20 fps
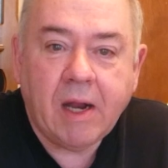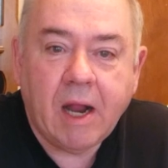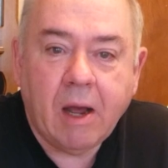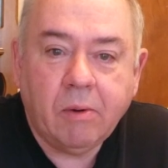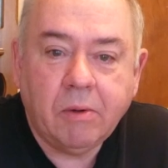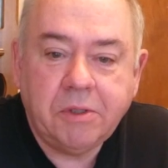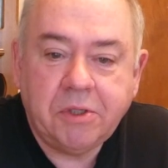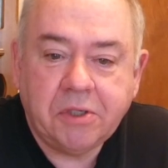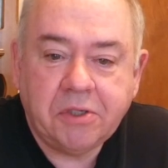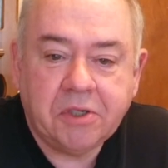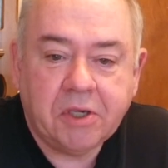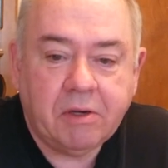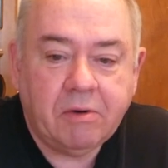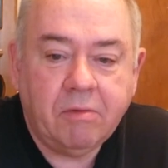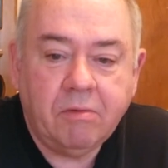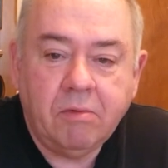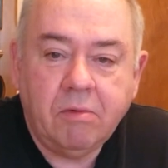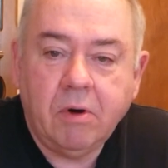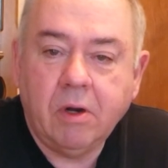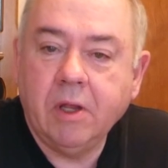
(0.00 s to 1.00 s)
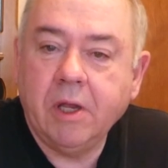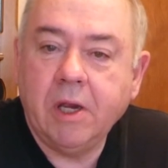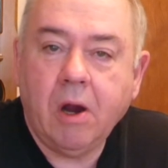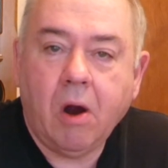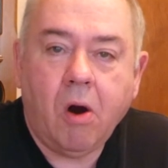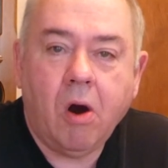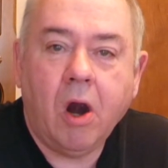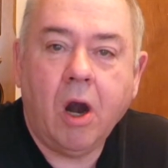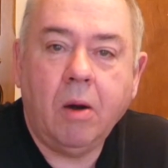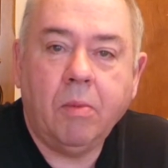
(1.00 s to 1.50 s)
that was just in really
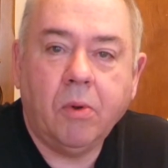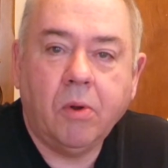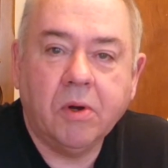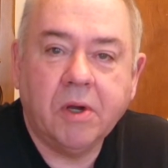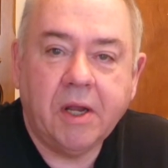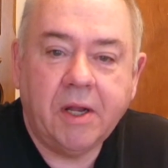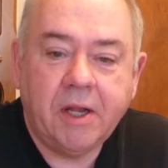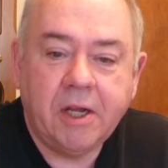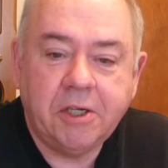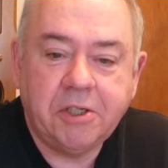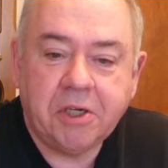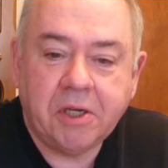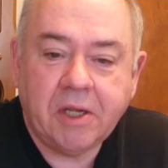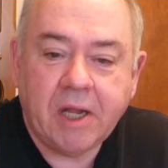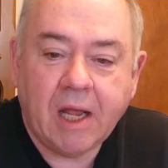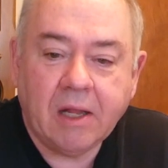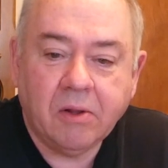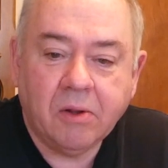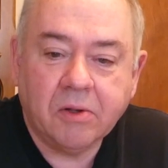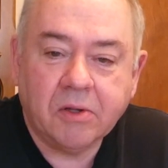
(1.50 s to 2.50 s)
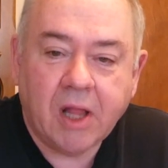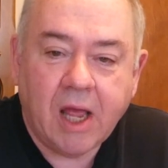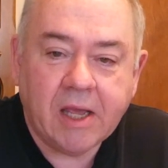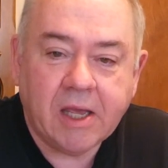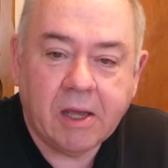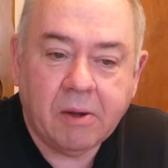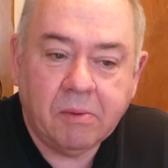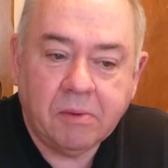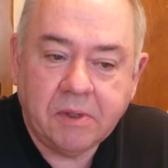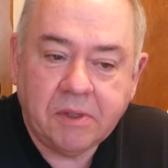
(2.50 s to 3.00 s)
horrible condition that looked
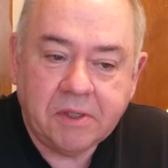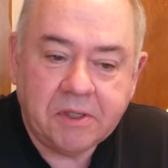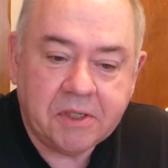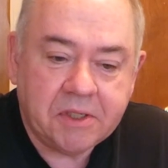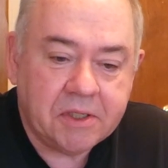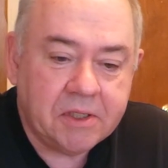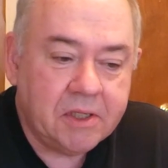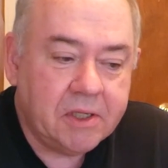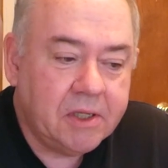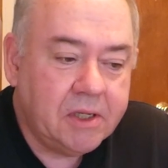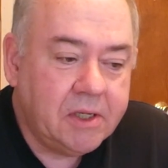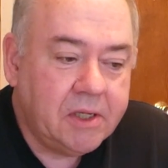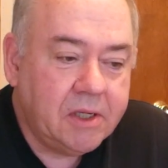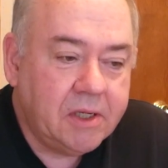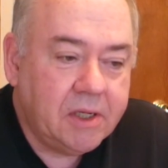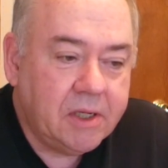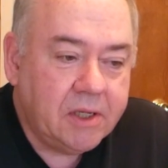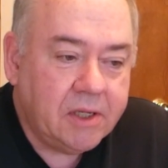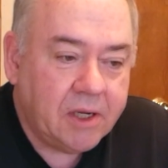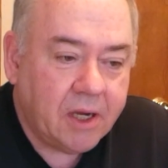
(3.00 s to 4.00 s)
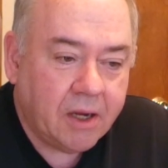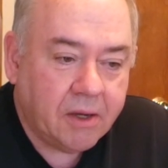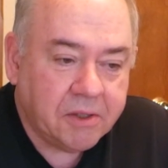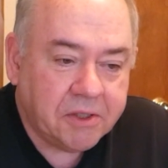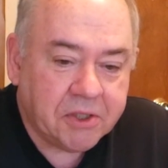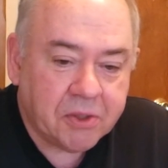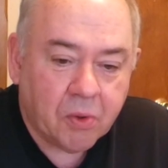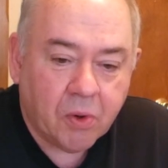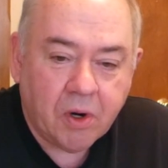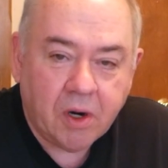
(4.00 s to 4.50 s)
like it was, you know,
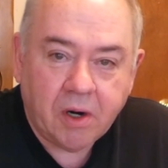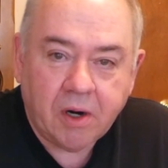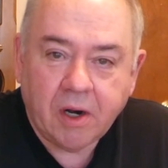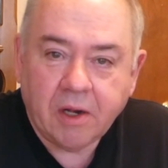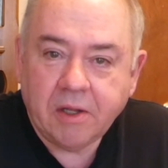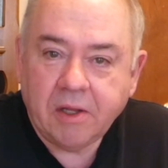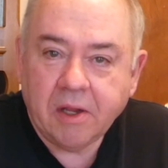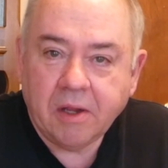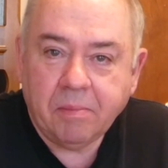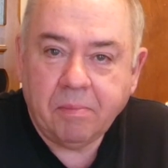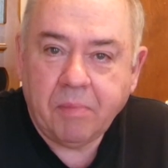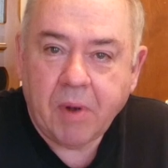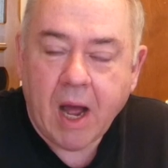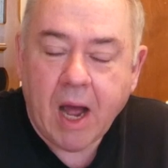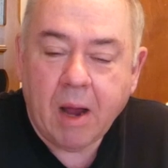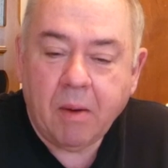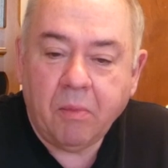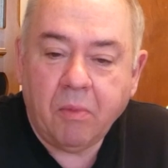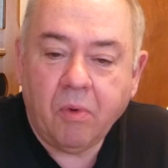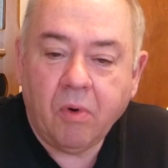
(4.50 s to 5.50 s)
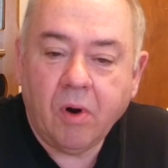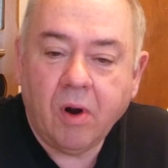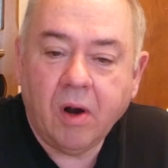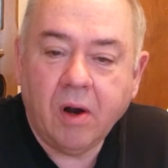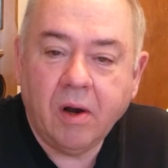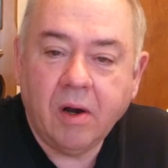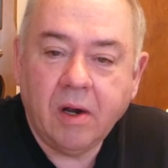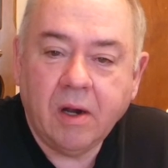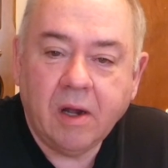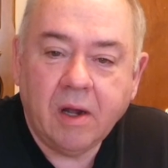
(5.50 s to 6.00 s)
stored at the bottom
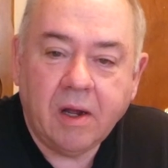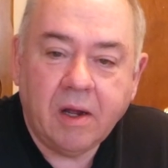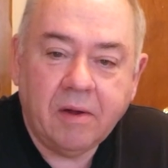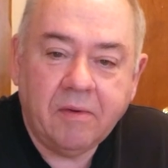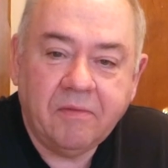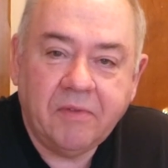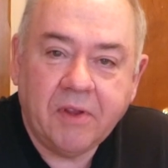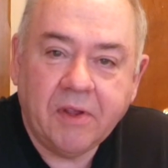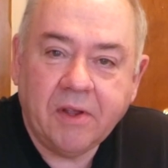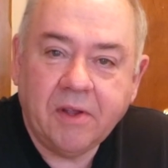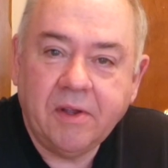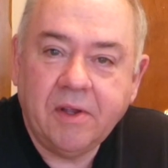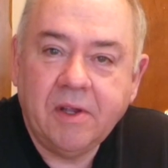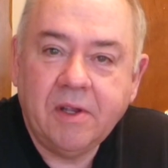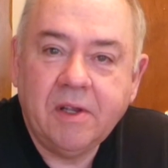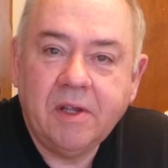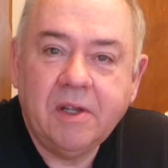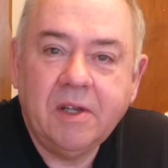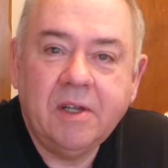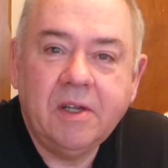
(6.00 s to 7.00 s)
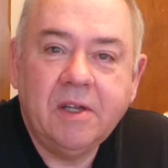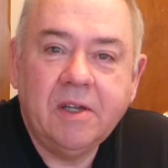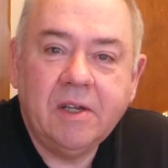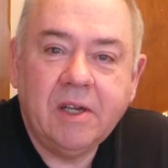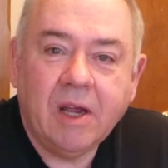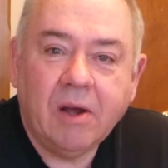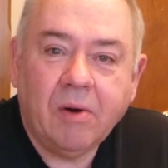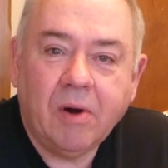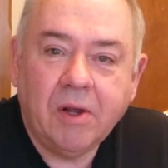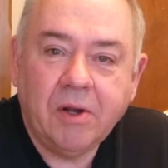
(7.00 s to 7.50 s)
rung of the,
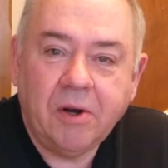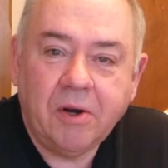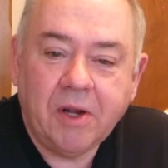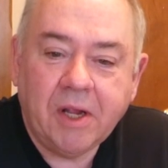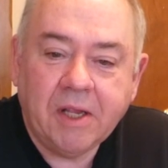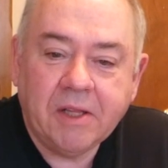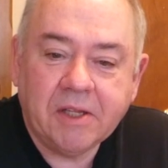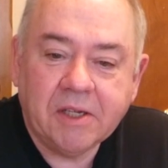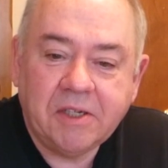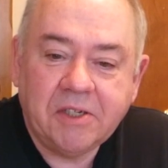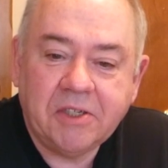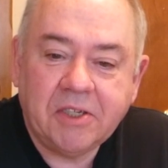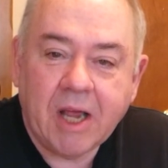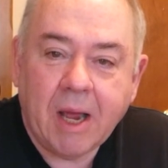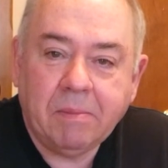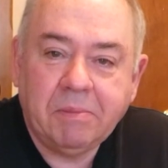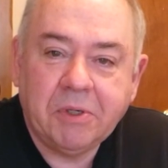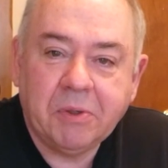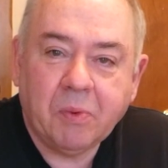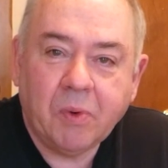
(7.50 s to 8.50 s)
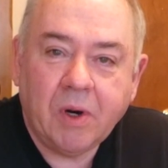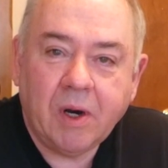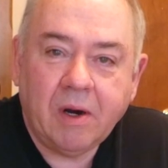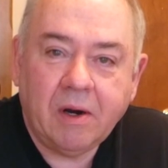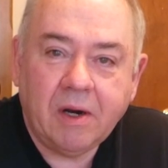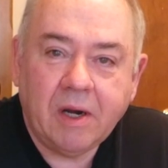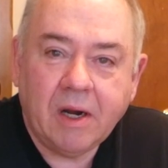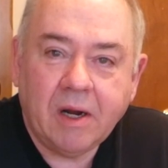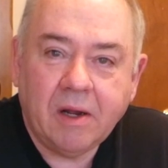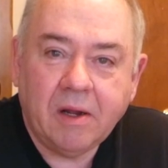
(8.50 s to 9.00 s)
you know, underneath the steps
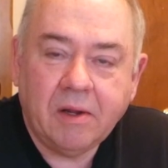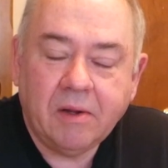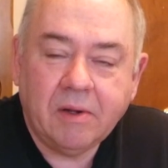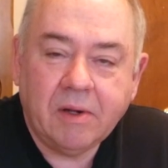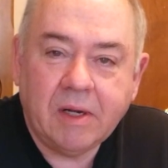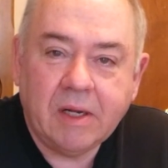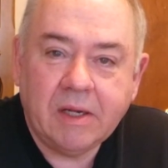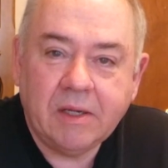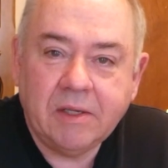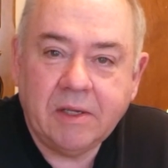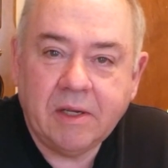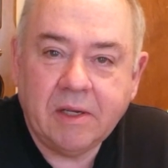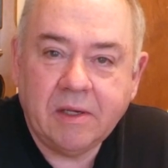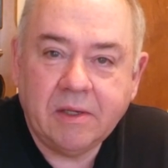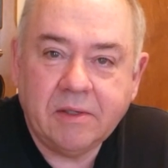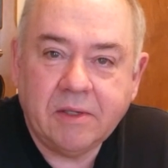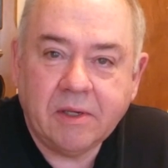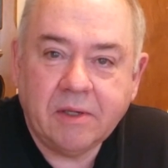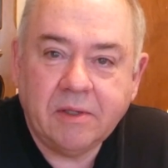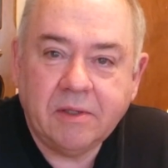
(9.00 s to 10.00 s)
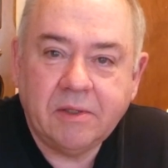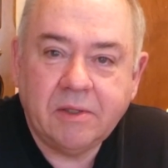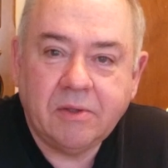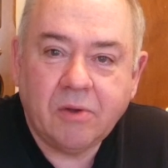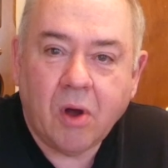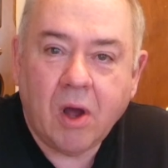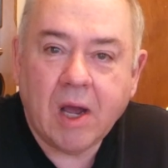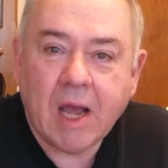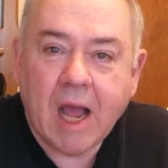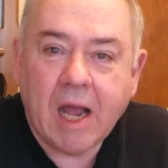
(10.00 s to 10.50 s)
where, you know, the
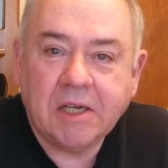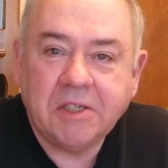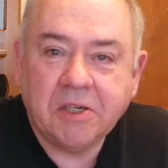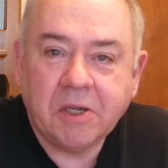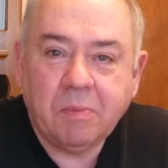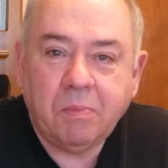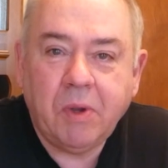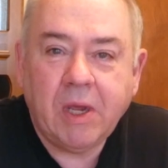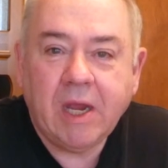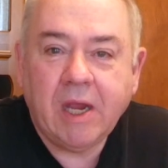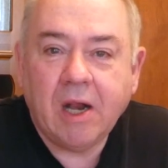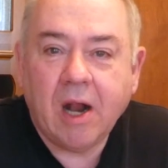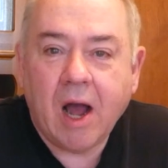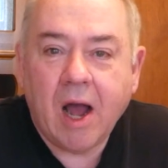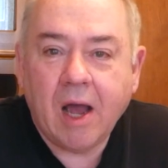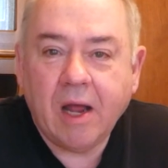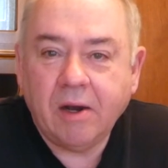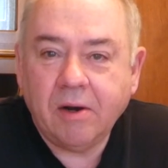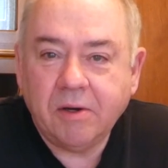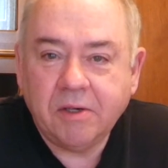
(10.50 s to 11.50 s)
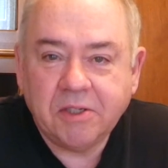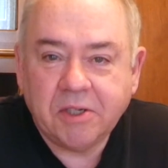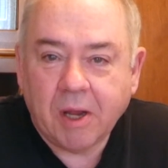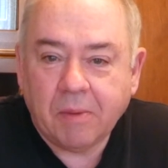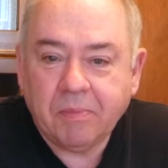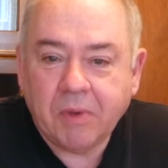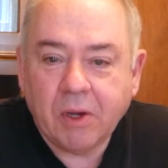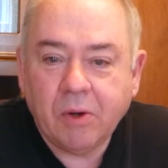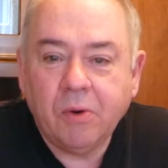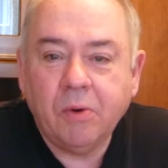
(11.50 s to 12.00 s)
dog actually peed on or
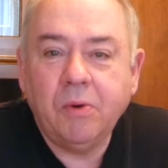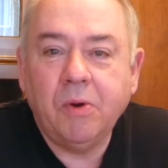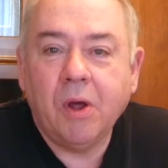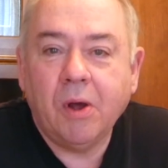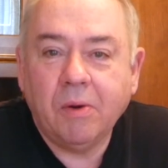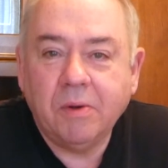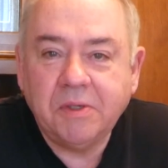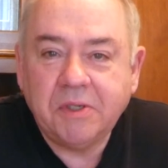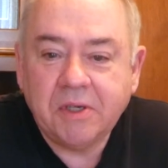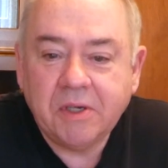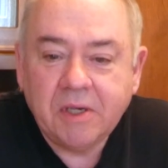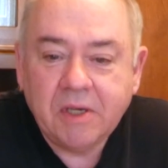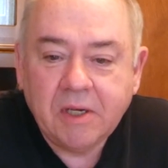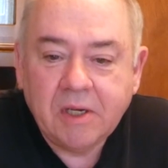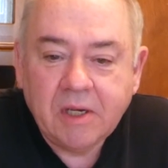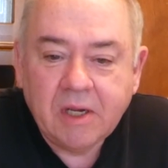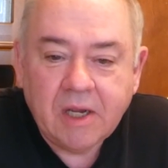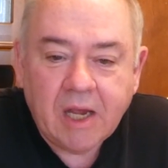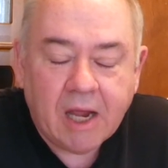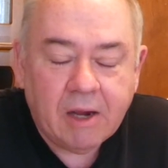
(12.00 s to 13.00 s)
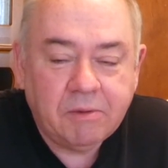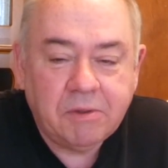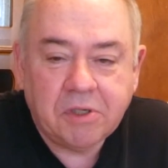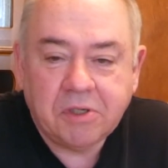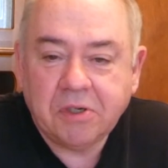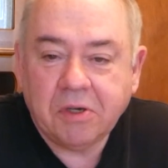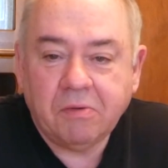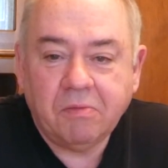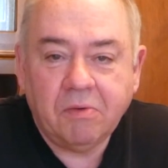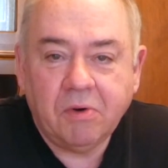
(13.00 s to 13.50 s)
something, who knows. And it was
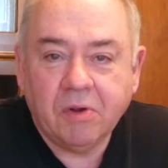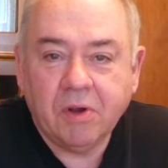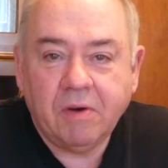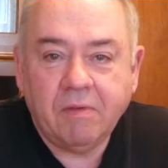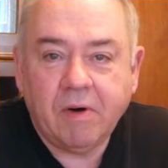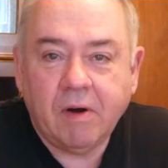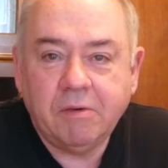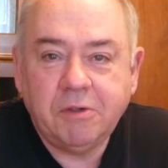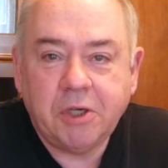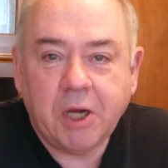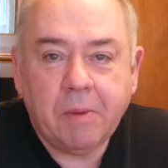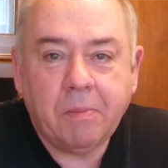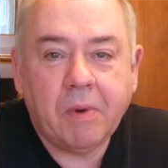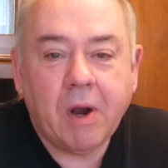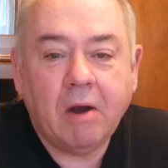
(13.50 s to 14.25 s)
just in really rough shape, and